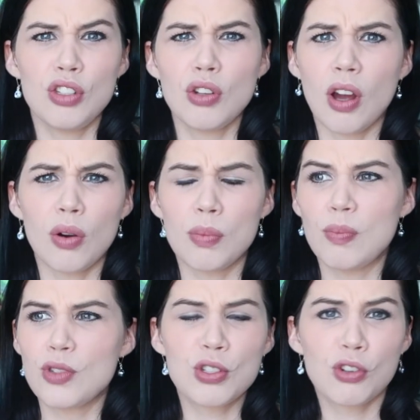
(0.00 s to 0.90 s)
you know,
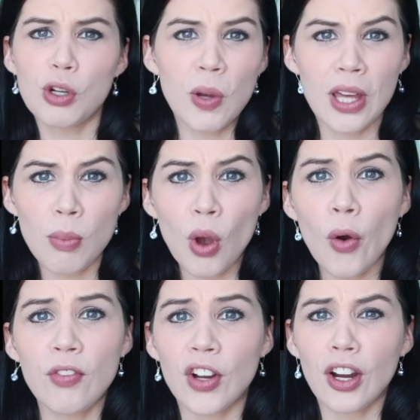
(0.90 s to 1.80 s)
screw him
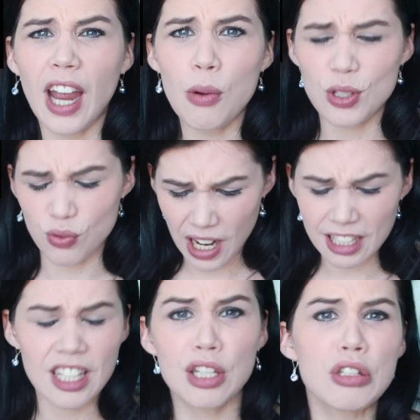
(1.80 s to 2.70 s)
over. I was
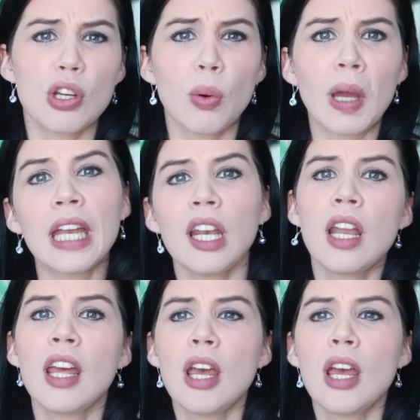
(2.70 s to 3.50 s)
ready to do it.